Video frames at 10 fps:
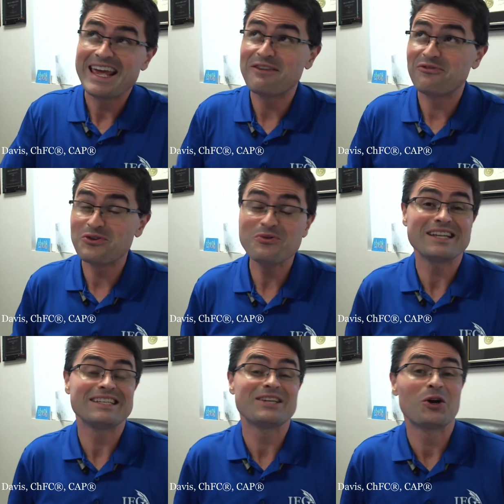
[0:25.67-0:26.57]
If you
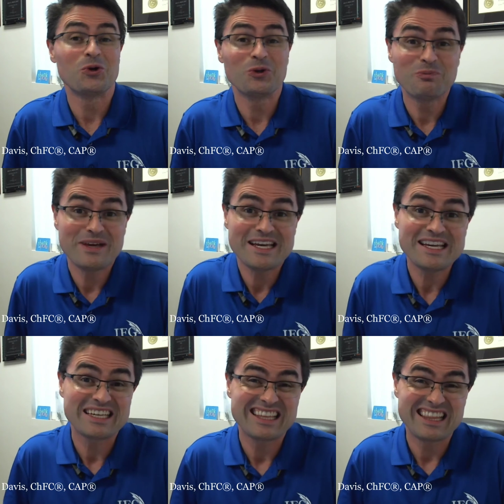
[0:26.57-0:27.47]
had told
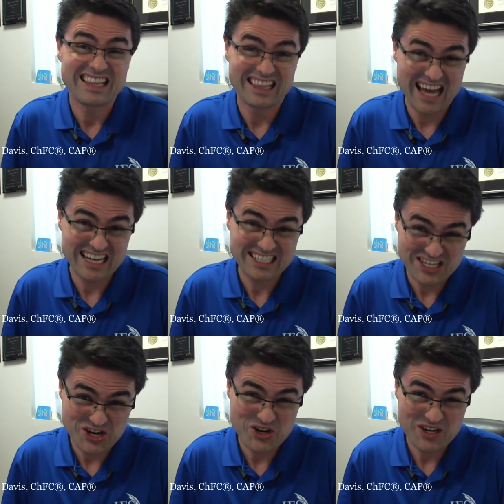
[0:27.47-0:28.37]
me last
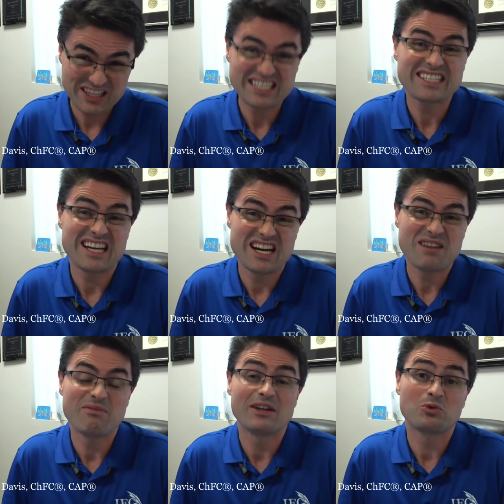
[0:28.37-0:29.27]
year, this
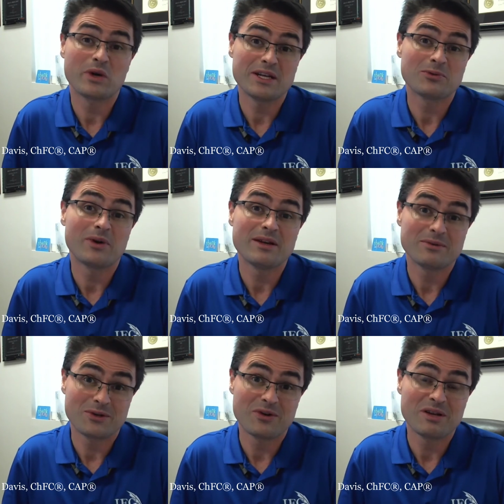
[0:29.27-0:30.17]
time, that 2020
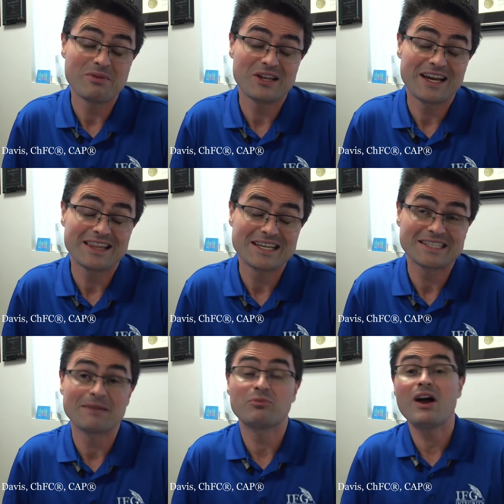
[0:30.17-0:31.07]
was going to be like
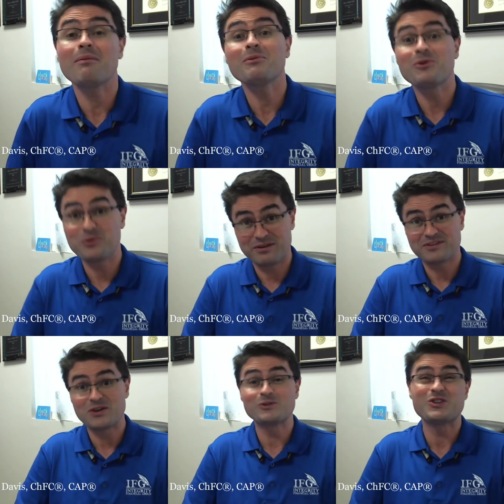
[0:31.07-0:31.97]
this, I probably would have
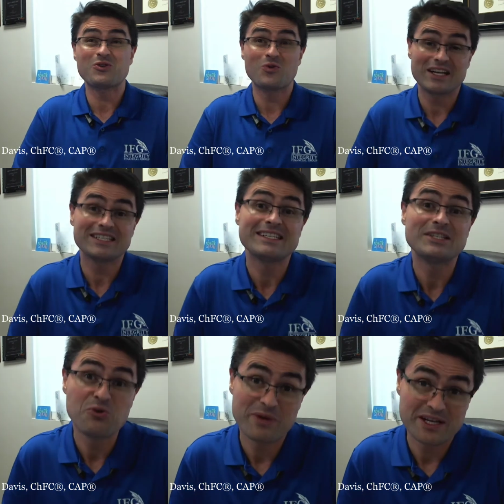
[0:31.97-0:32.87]
told you you're watching
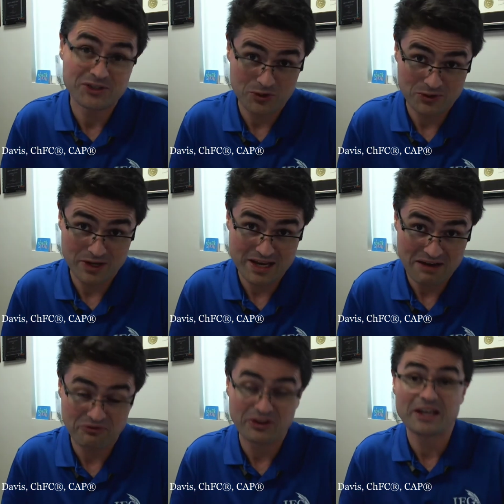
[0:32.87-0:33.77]
too many shows on
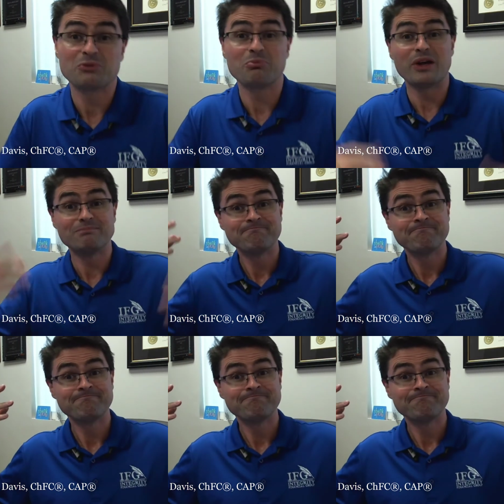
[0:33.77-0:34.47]
Netflix, but